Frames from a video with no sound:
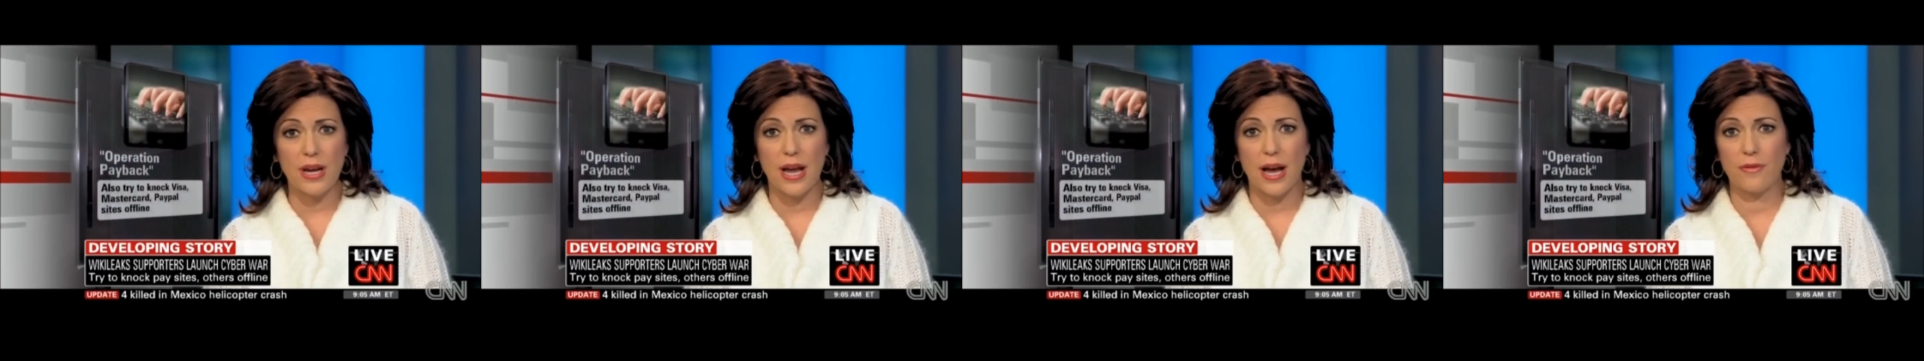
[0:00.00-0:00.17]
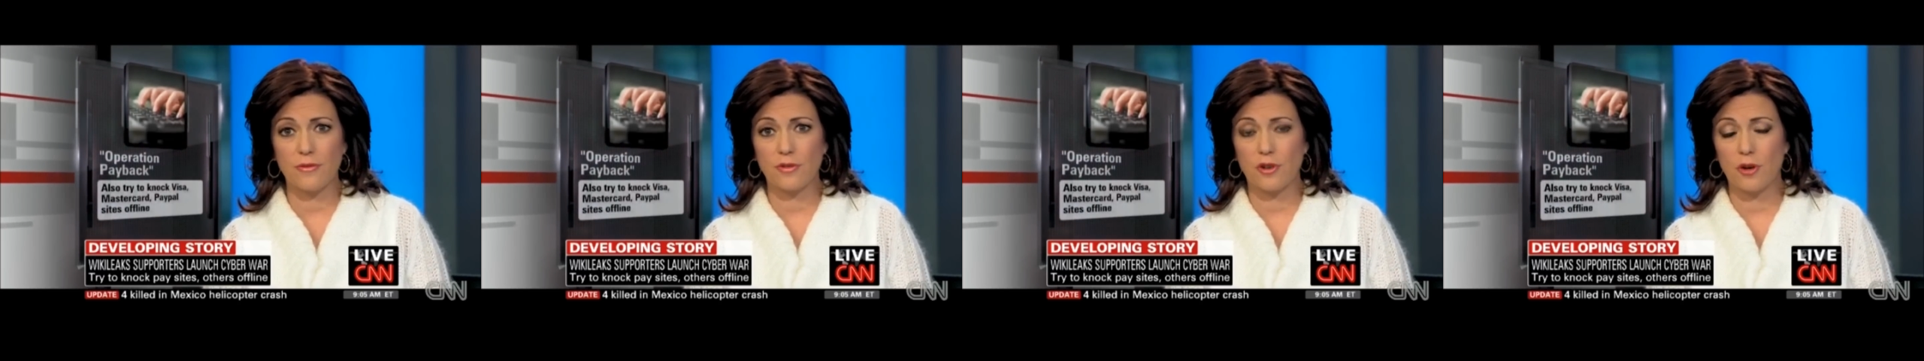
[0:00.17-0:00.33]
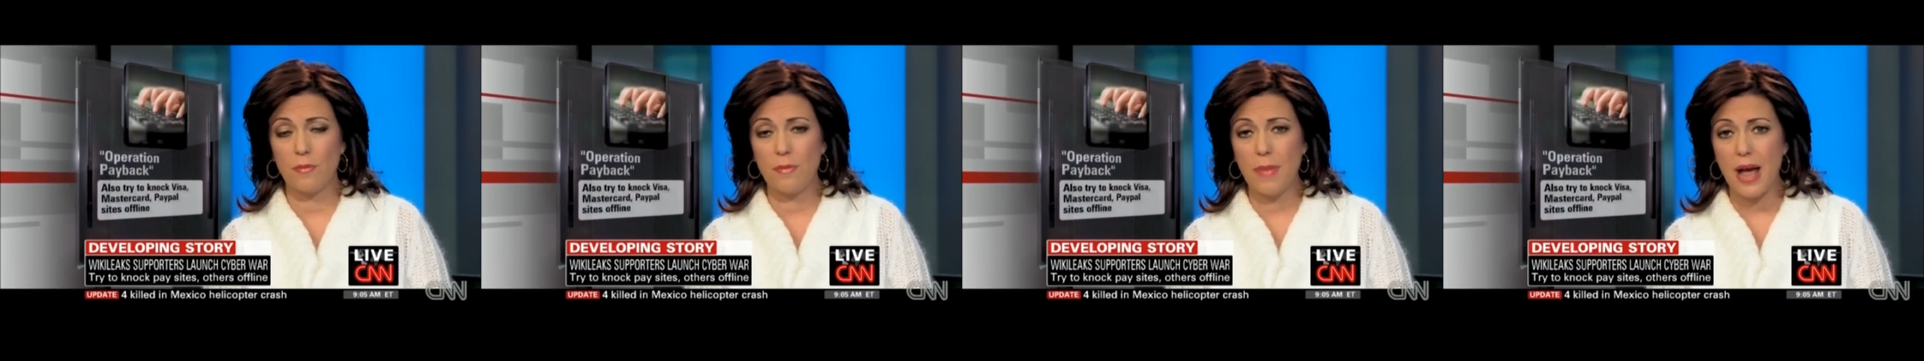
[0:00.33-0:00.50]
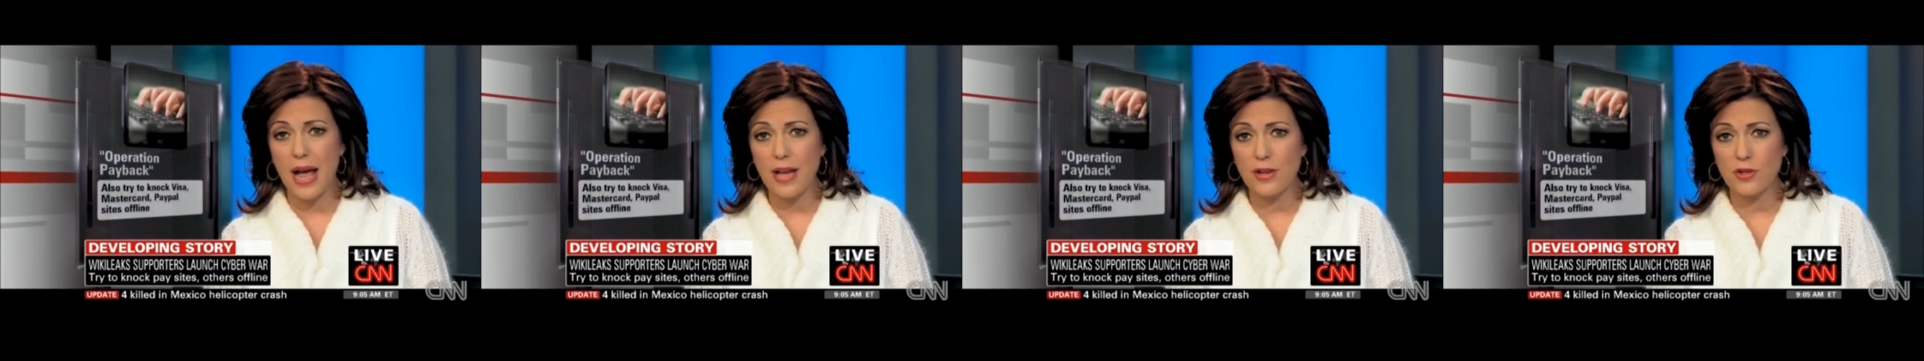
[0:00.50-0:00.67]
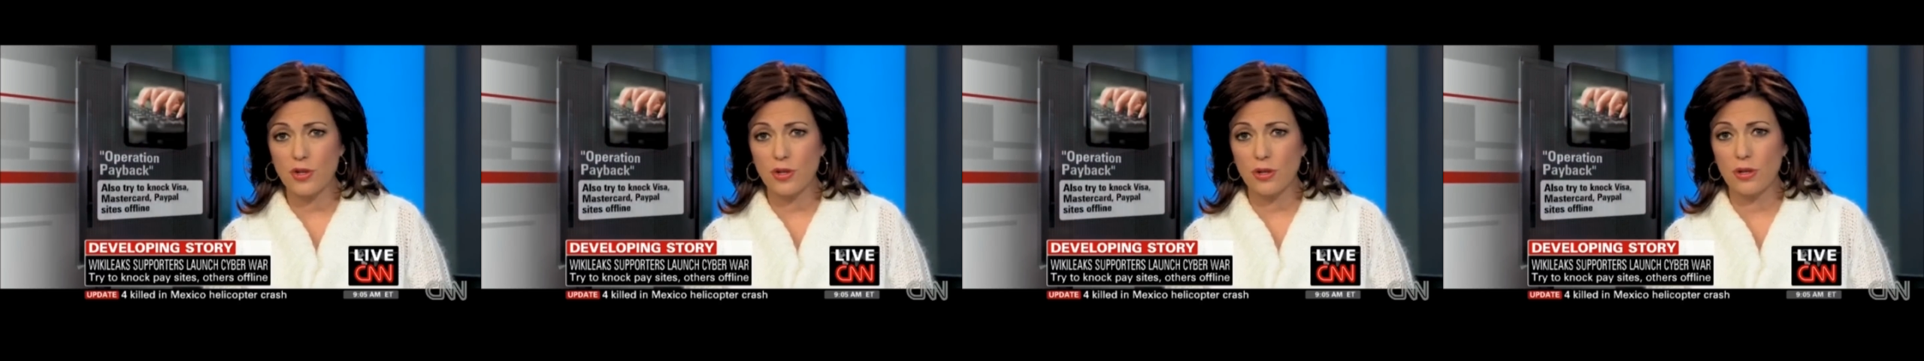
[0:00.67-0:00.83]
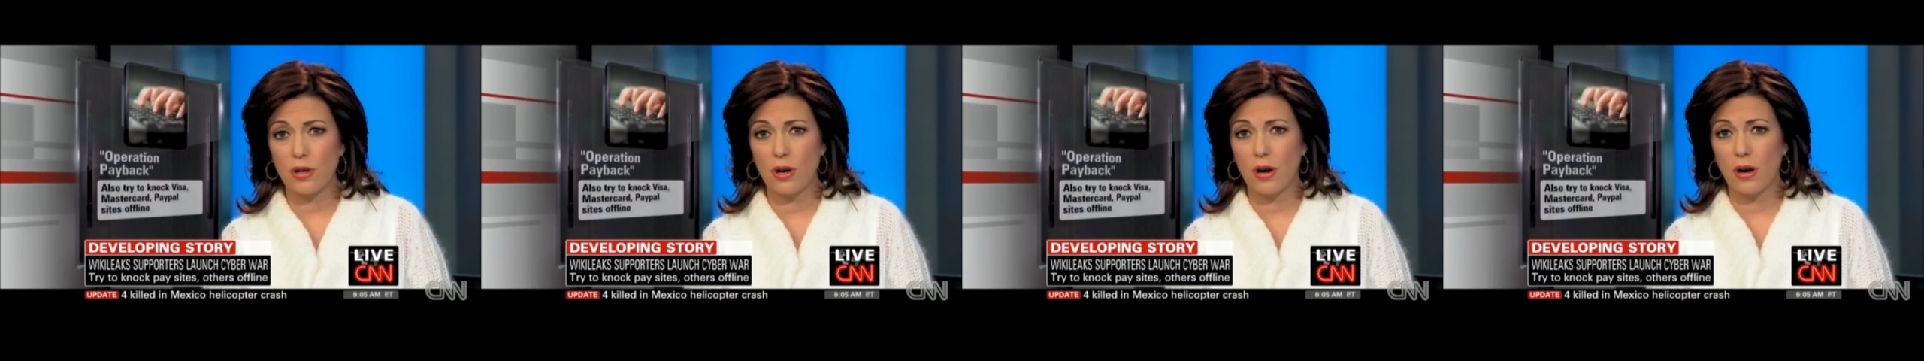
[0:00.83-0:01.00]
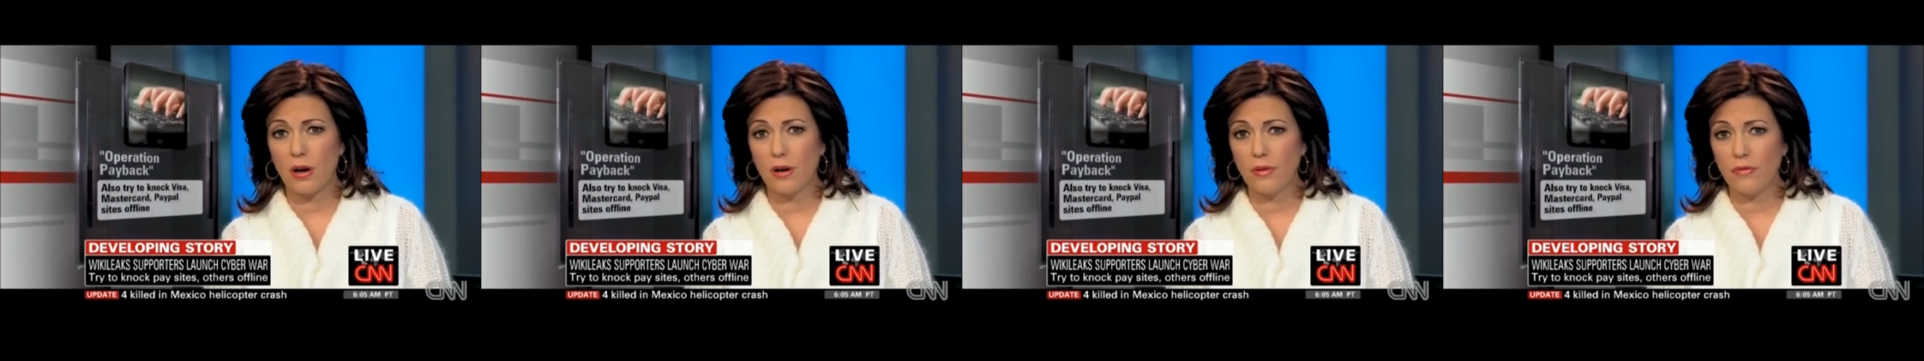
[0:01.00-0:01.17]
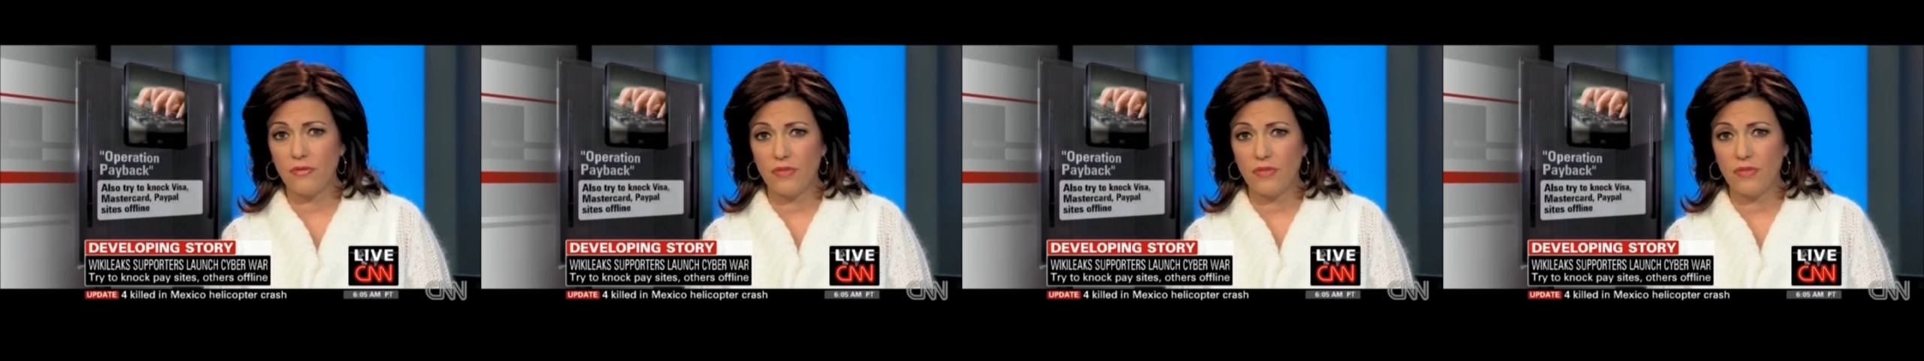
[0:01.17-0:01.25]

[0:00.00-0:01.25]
after MasterCard,